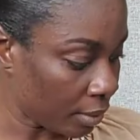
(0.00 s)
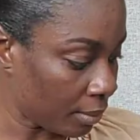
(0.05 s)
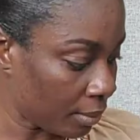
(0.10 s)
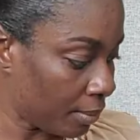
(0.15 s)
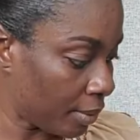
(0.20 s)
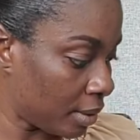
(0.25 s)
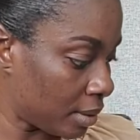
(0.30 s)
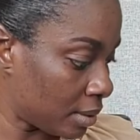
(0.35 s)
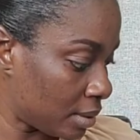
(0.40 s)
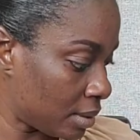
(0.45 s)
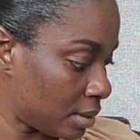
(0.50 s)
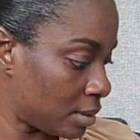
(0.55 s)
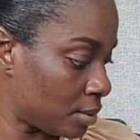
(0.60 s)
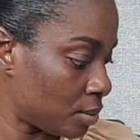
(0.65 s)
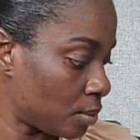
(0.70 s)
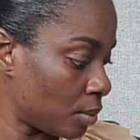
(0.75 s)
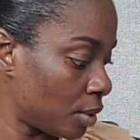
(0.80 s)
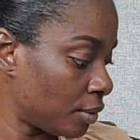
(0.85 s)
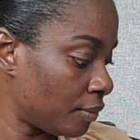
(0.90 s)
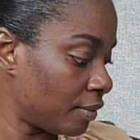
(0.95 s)
because it's
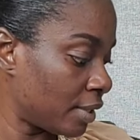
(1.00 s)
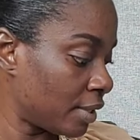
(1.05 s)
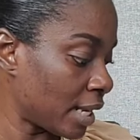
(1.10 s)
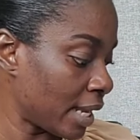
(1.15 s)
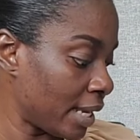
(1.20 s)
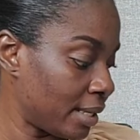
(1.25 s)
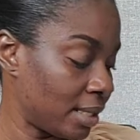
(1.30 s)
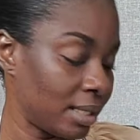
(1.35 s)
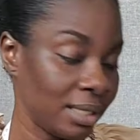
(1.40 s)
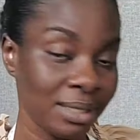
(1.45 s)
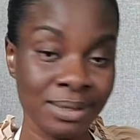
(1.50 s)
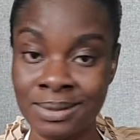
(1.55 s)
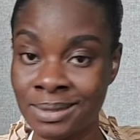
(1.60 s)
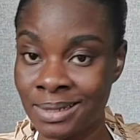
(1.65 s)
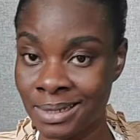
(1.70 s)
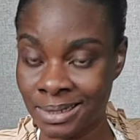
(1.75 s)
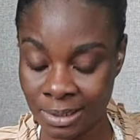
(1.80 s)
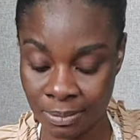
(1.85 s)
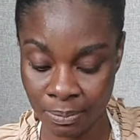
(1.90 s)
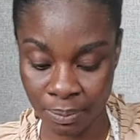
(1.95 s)
one of the
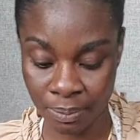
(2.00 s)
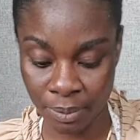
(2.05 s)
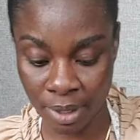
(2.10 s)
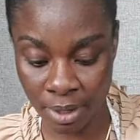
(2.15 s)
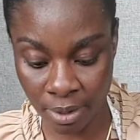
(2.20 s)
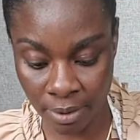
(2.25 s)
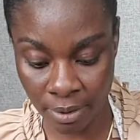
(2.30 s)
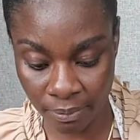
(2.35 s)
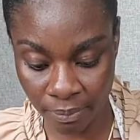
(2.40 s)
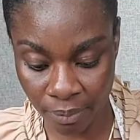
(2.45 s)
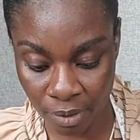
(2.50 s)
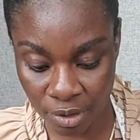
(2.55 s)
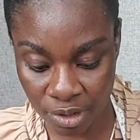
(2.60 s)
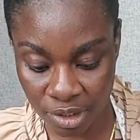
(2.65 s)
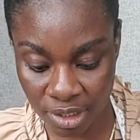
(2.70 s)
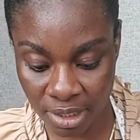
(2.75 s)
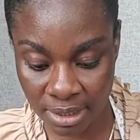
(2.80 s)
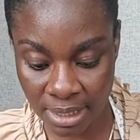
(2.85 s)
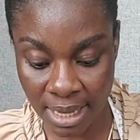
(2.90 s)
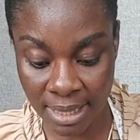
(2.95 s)
easiest
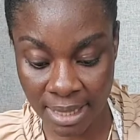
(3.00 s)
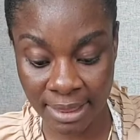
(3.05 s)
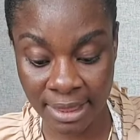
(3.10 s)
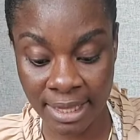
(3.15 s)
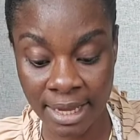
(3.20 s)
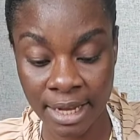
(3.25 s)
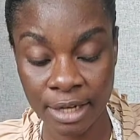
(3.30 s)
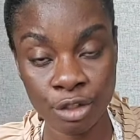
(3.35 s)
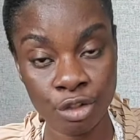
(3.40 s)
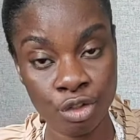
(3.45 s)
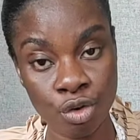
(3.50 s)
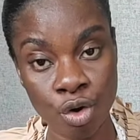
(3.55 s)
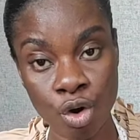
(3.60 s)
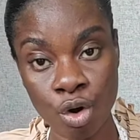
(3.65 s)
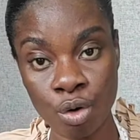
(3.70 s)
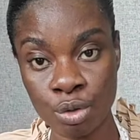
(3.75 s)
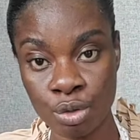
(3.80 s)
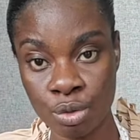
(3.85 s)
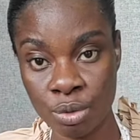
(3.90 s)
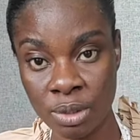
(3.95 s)
projects, and then you
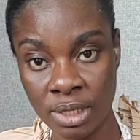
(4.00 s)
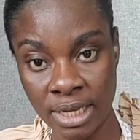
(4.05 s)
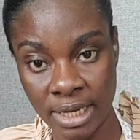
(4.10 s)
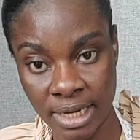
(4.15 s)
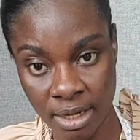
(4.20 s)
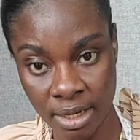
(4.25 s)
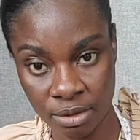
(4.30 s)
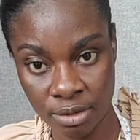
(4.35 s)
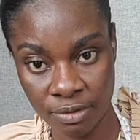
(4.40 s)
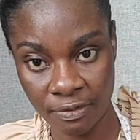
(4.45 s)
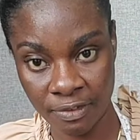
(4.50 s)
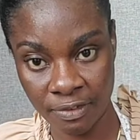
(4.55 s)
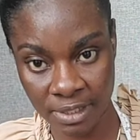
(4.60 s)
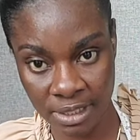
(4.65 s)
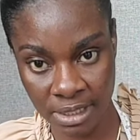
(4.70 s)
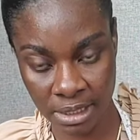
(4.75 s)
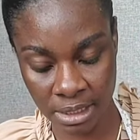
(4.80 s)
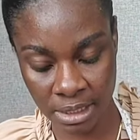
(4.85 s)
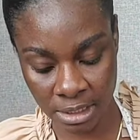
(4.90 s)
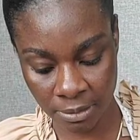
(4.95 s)
also learn how to
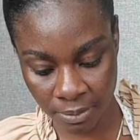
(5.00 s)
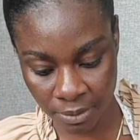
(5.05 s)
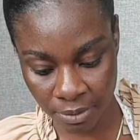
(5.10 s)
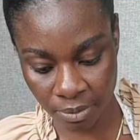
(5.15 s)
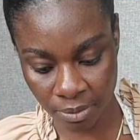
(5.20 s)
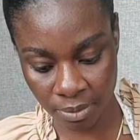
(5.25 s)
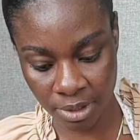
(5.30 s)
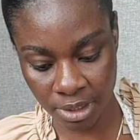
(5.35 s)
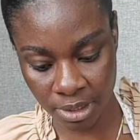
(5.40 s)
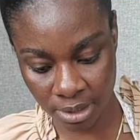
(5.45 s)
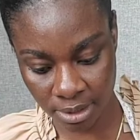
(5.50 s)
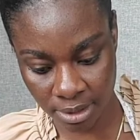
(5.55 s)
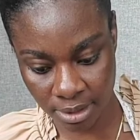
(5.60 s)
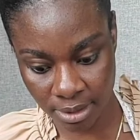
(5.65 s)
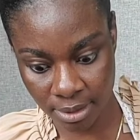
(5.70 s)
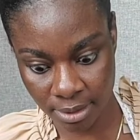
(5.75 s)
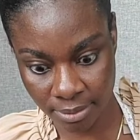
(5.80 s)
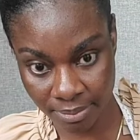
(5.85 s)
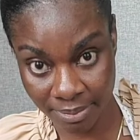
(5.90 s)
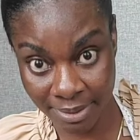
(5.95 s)
fix a zipper, which
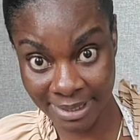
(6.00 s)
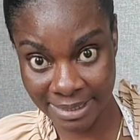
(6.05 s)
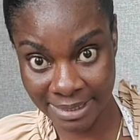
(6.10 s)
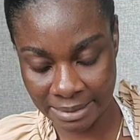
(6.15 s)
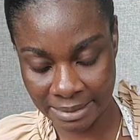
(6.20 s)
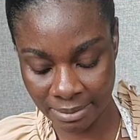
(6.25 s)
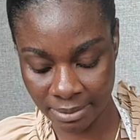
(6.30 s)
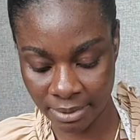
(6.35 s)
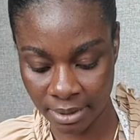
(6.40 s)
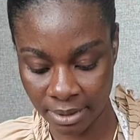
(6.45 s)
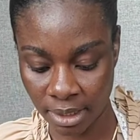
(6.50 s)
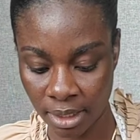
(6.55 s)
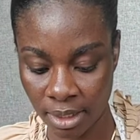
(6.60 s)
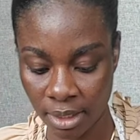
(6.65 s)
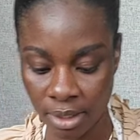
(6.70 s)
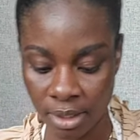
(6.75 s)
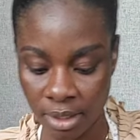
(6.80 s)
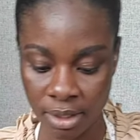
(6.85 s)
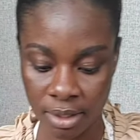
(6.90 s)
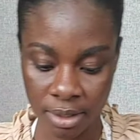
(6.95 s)
is a big deal.
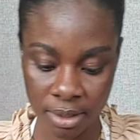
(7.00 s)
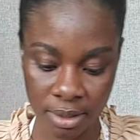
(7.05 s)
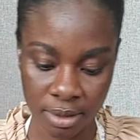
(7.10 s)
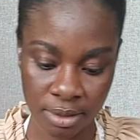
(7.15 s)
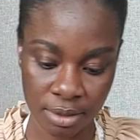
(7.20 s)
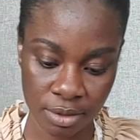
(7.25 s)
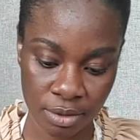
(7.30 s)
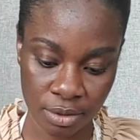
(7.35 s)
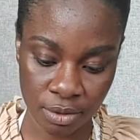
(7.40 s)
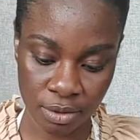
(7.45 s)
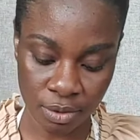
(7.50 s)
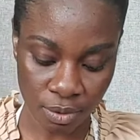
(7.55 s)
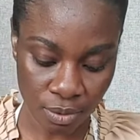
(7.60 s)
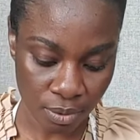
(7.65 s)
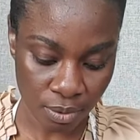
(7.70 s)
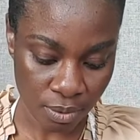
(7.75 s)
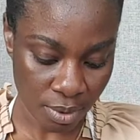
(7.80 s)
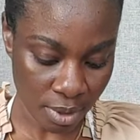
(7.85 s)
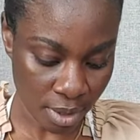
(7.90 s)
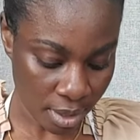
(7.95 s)

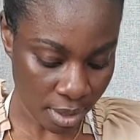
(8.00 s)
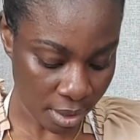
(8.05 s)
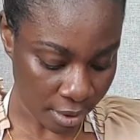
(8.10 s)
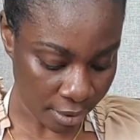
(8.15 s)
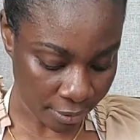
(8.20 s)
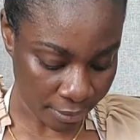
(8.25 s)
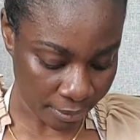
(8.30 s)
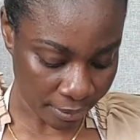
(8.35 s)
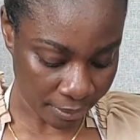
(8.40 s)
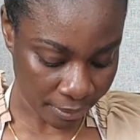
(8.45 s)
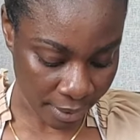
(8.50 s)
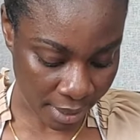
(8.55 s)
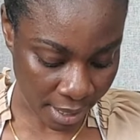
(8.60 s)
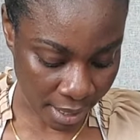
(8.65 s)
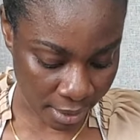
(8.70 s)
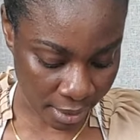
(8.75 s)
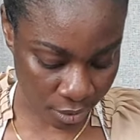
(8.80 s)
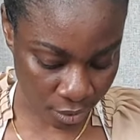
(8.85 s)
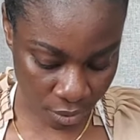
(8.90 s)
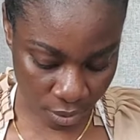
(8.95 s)
So
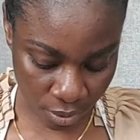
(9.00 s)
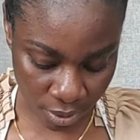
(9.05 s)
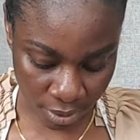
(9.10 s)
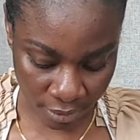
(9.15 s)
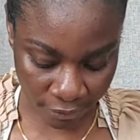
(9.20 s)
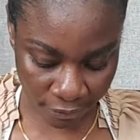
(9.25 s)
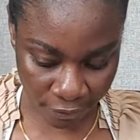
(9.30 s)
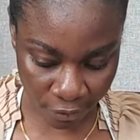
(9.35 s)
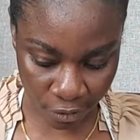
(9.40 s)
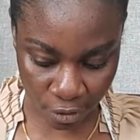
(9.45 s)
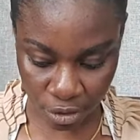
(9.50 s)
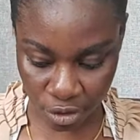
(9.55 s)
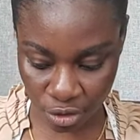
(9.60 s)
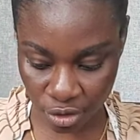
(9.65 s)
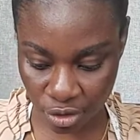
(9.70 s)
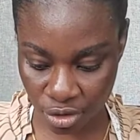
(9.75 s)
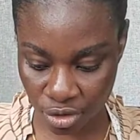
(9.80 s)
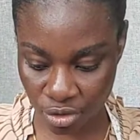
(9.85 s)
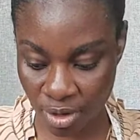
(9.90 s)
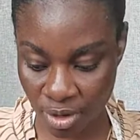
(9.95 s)
I know if you're
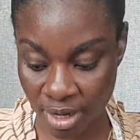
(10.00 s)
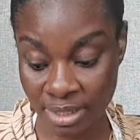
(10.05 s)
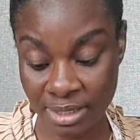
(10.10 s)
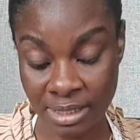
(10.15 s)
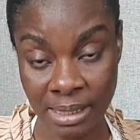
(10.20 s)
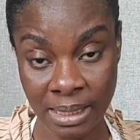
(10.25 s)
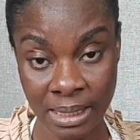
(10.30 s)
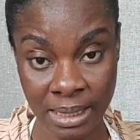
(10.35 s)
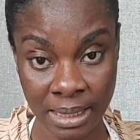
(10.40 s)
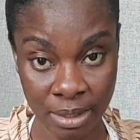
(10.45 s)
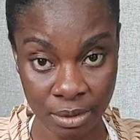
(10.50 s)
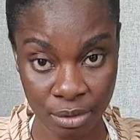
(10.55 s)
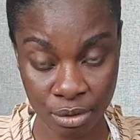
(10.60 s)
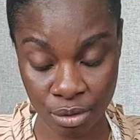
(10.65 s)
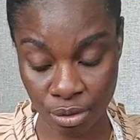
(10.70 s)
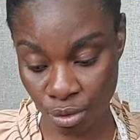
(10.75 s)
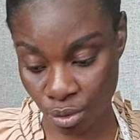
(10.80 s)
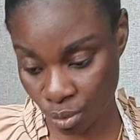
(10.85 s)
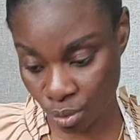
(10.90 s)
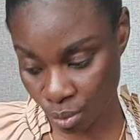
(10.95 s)
just trying to learn how to
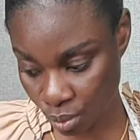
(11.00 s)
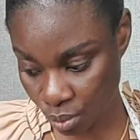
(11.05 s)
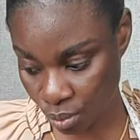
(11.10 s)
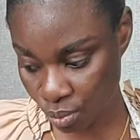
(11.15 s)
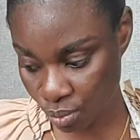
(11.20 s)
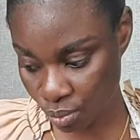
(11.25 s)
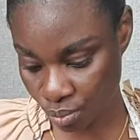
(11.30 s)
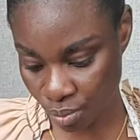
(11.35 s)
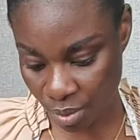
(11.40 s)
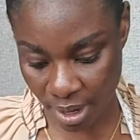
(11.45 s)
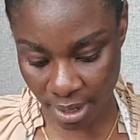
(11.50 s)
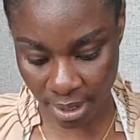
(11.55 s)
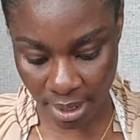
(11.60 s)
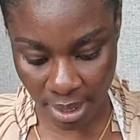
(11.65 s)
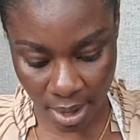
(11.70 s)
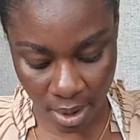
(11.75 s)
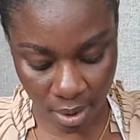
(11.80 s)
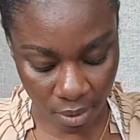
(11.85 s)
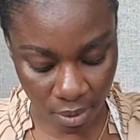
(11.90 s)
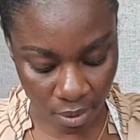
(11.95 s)
sew right
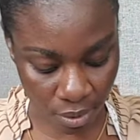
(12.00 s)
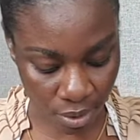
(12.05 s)
now,